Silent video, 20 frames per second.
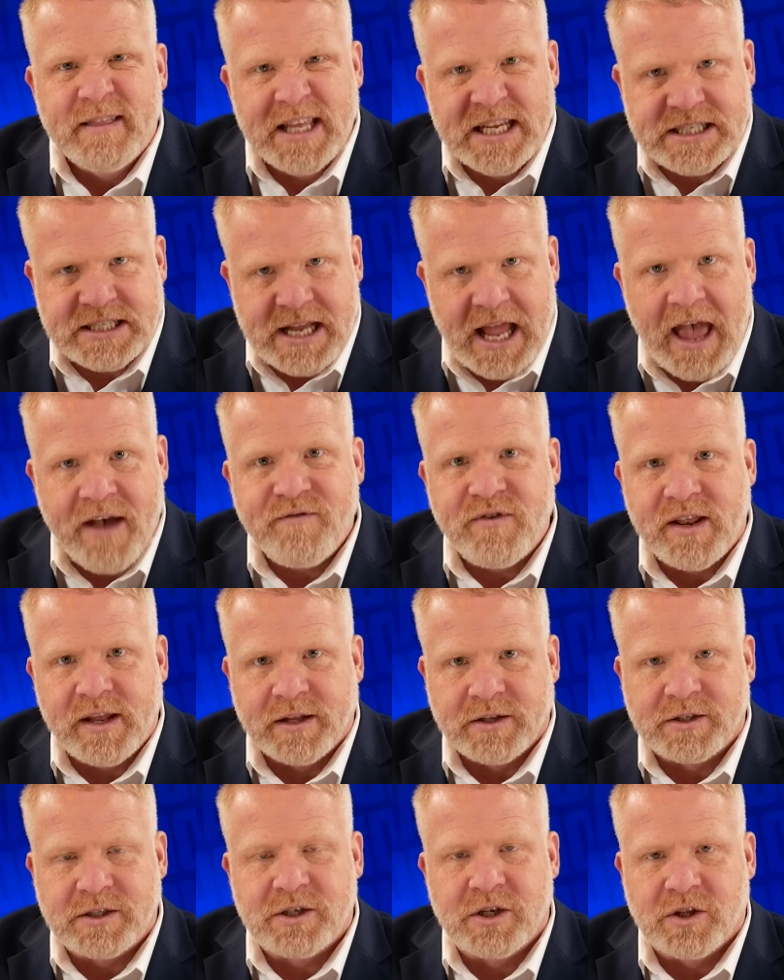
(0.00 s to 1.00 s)
this
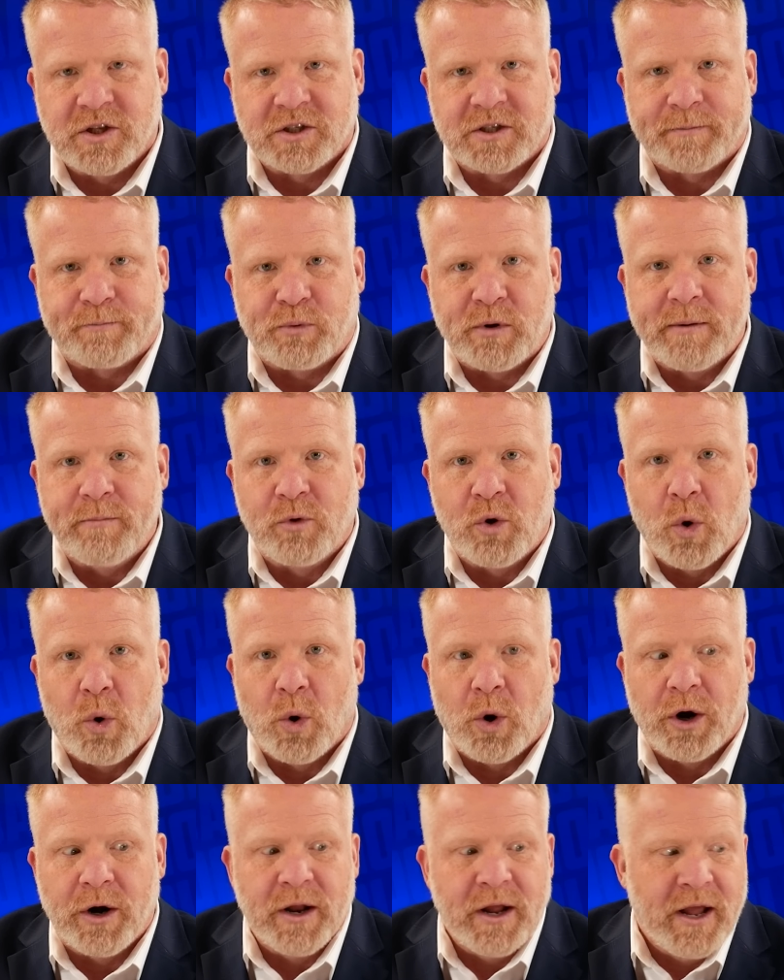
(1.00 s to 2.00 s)
evidence to the Supreme
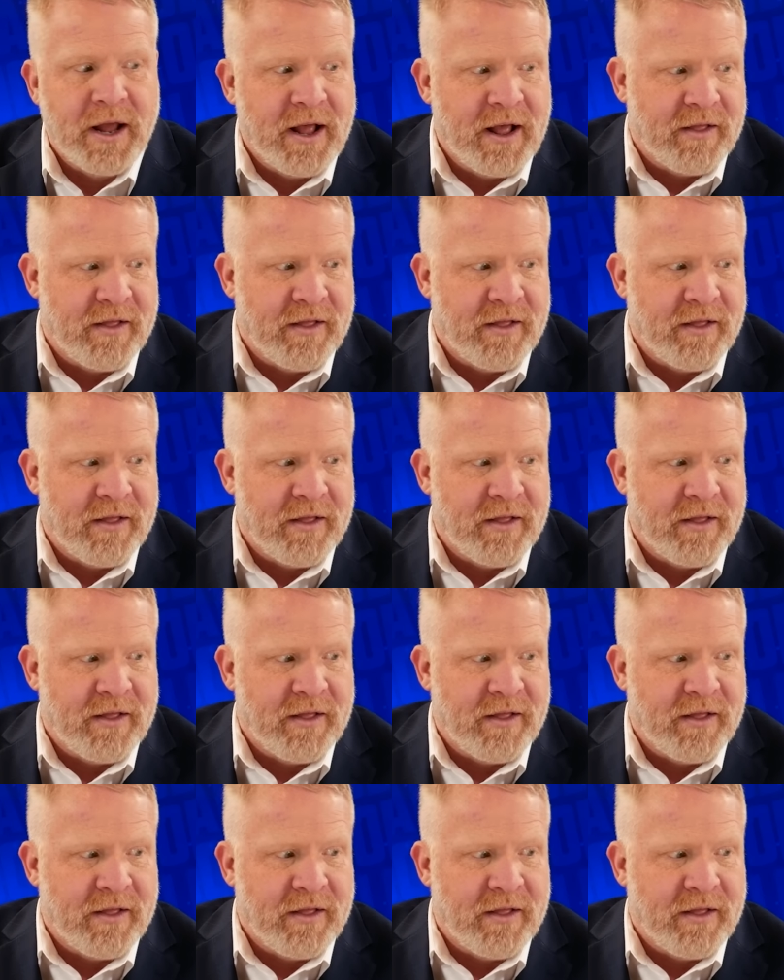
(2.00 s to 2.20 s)
Court,